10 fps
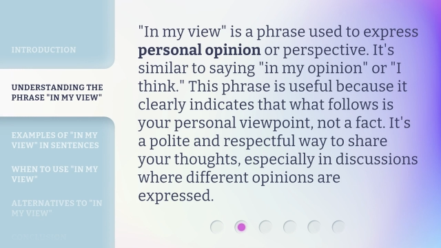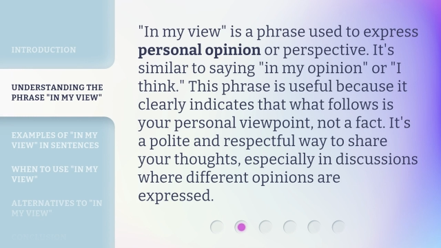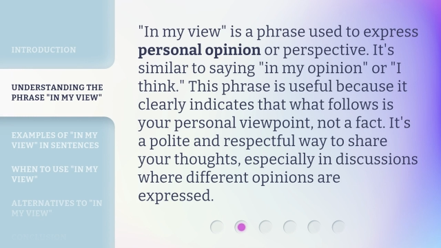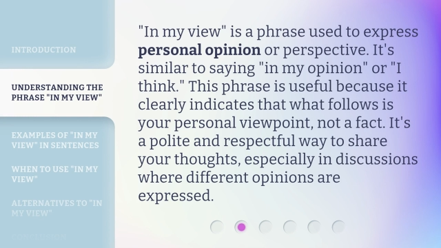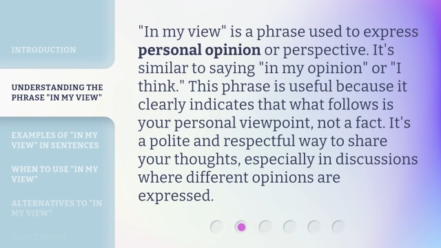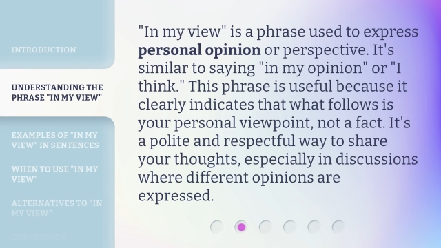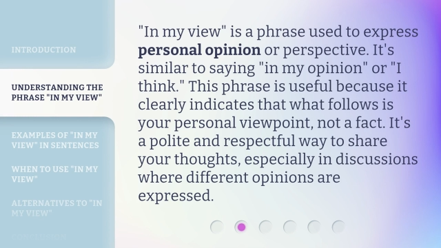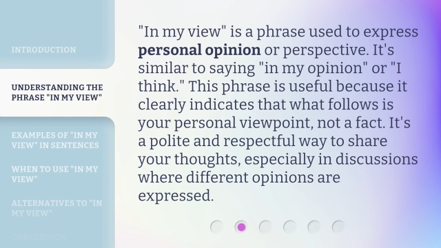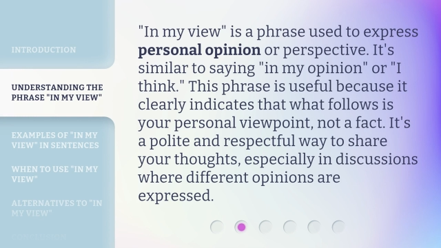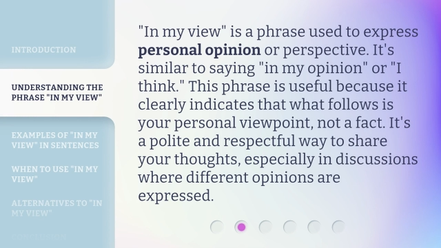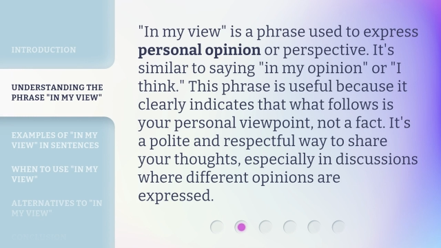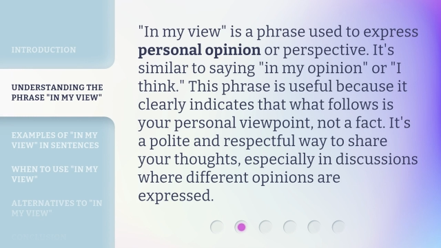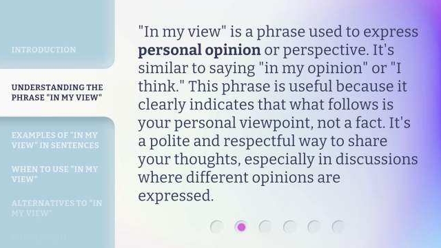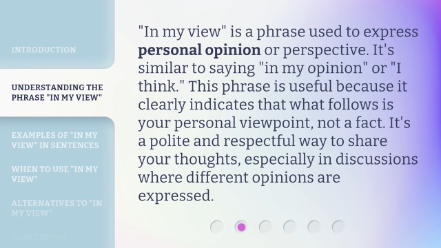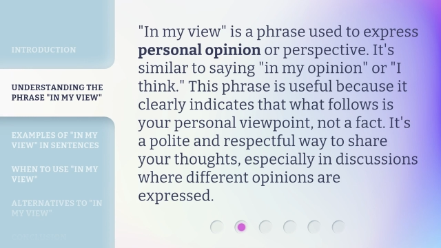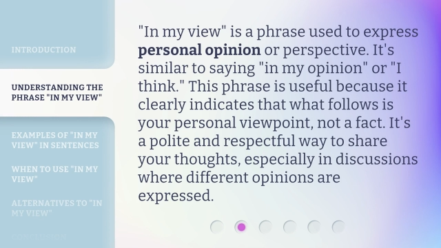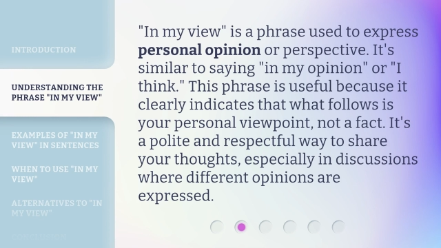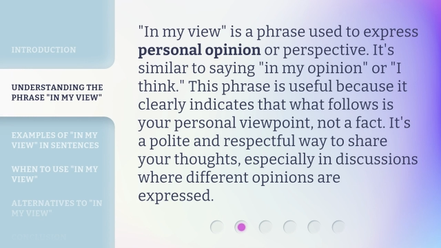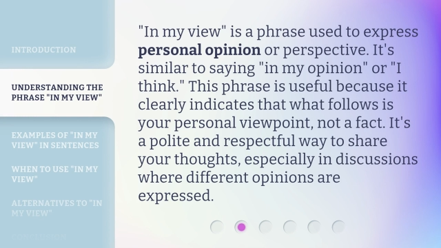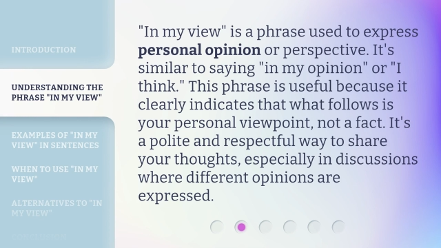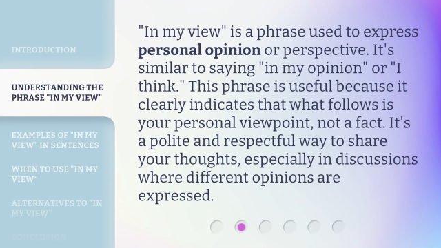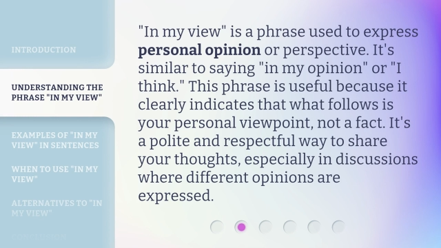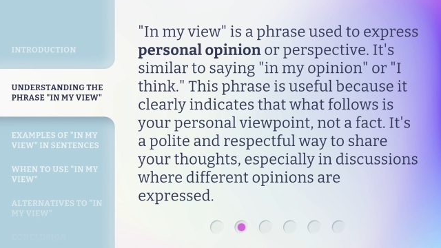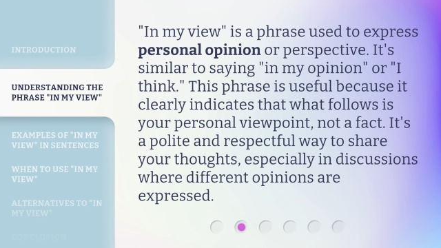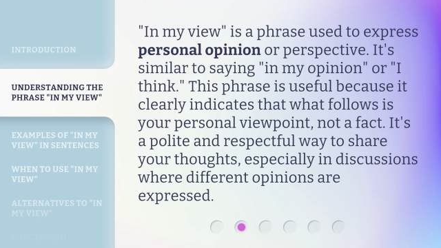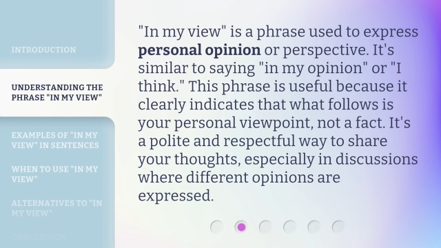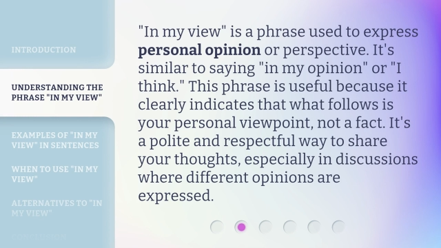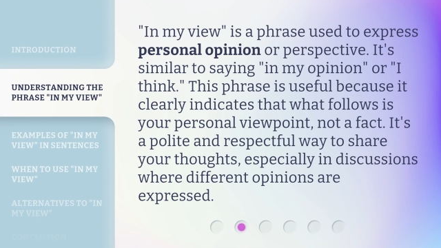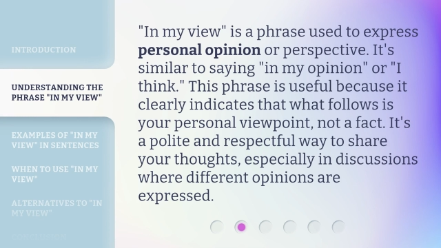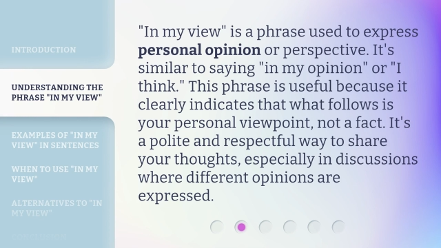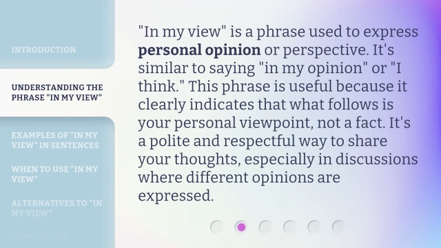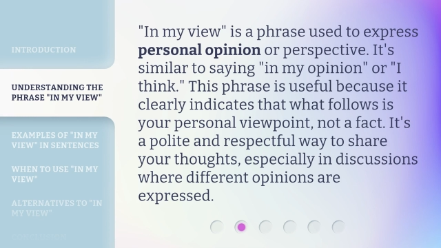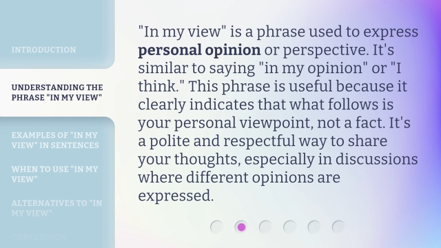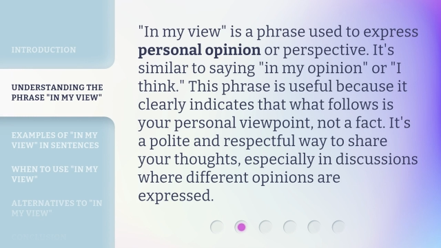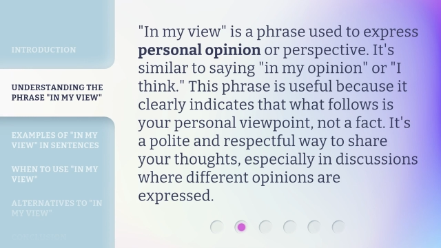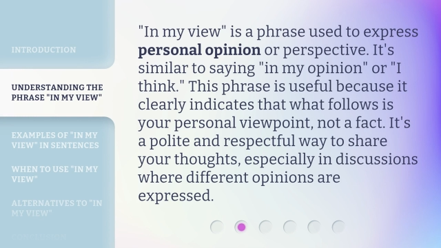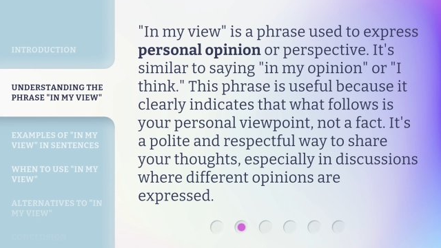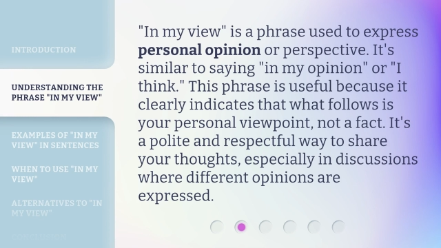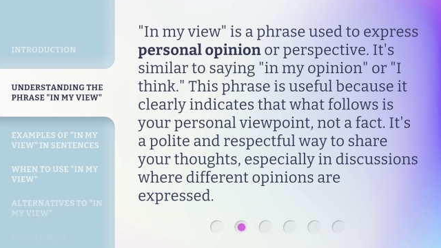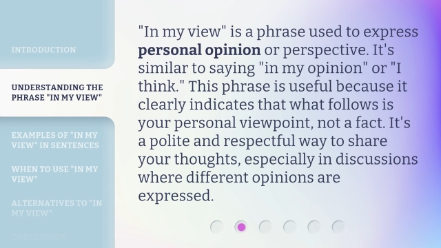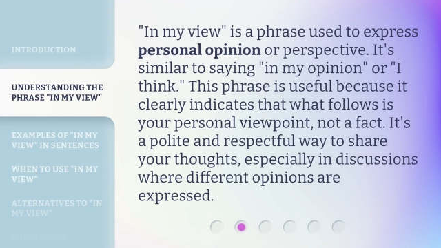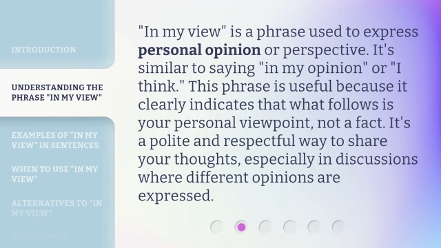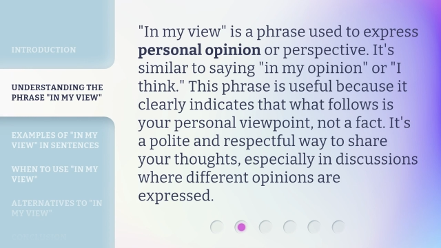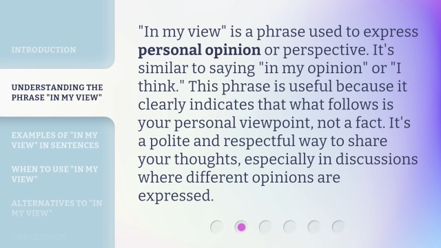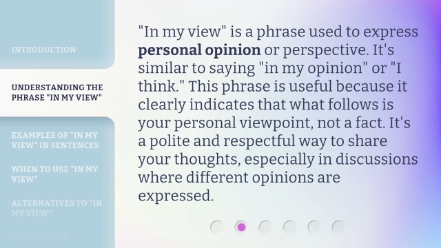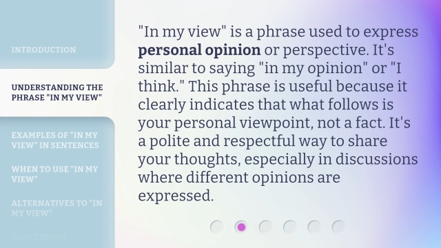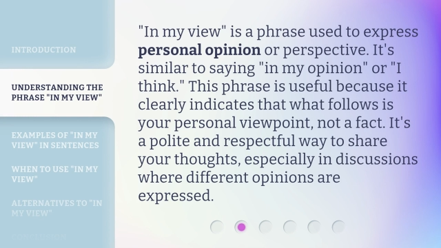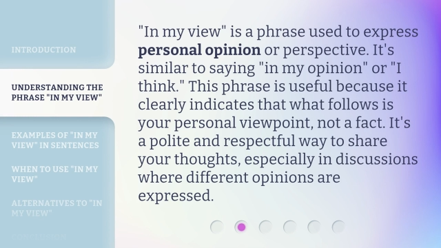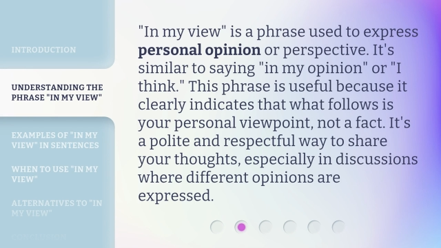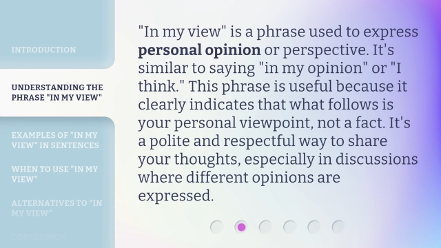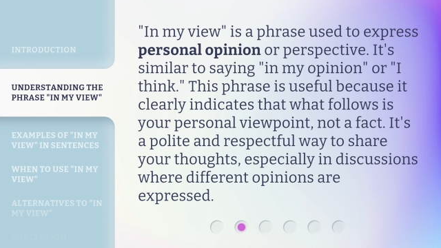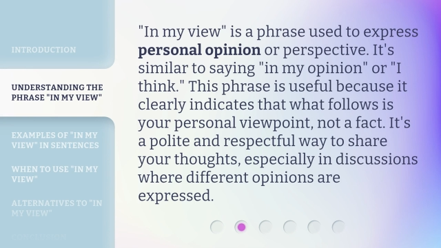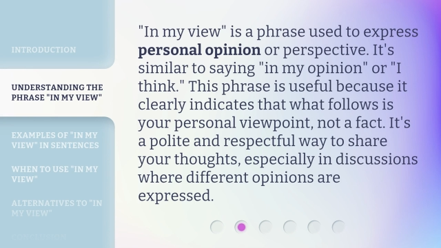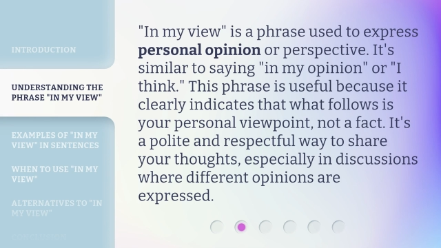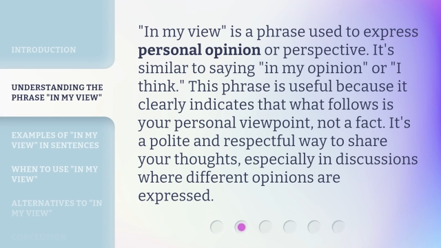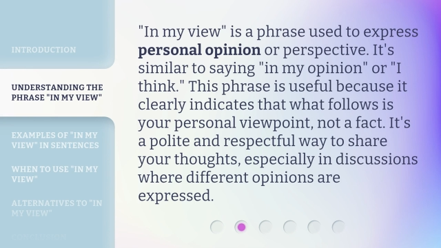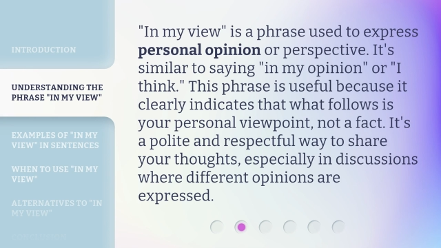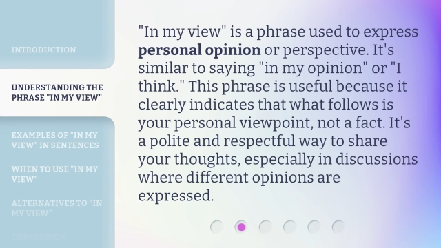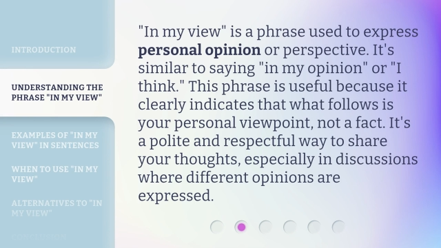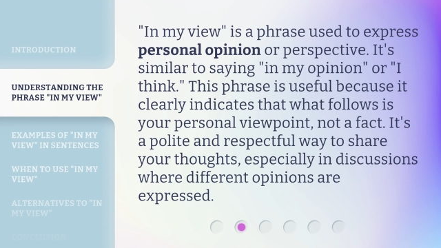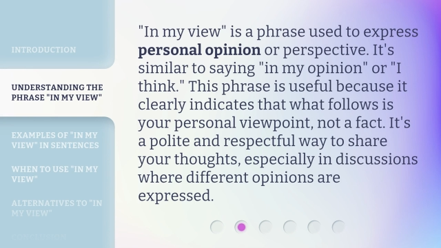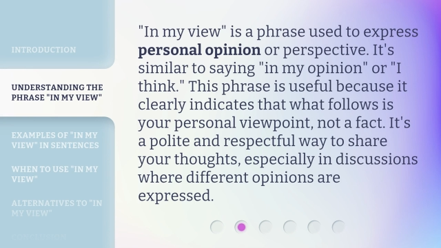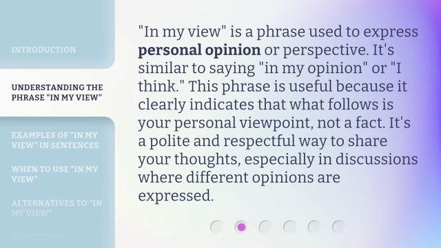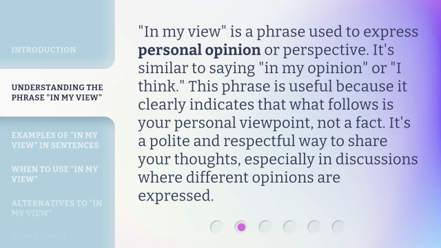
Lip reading: Nobody's mouth can be seen.